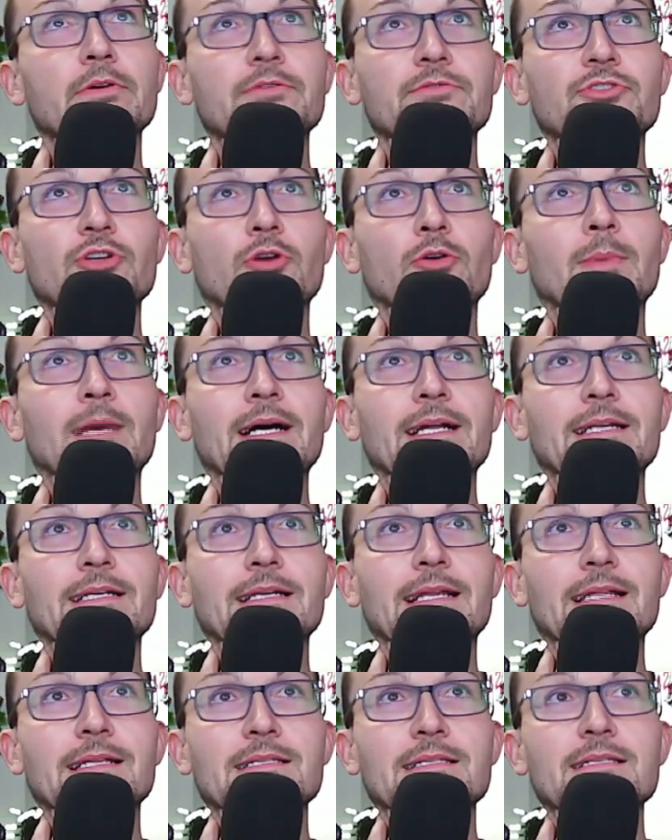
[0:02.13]
if Joe
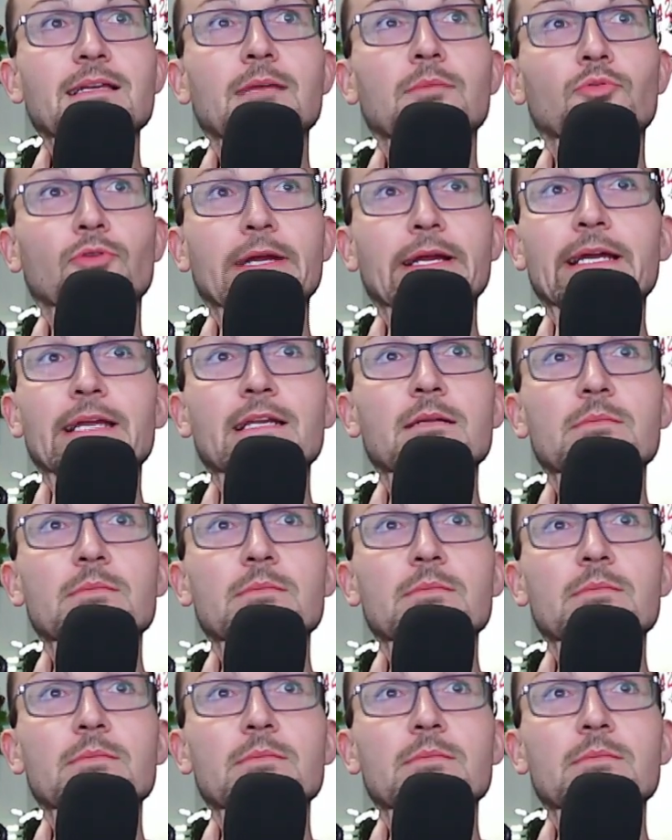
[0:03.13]
Biden ends up rigging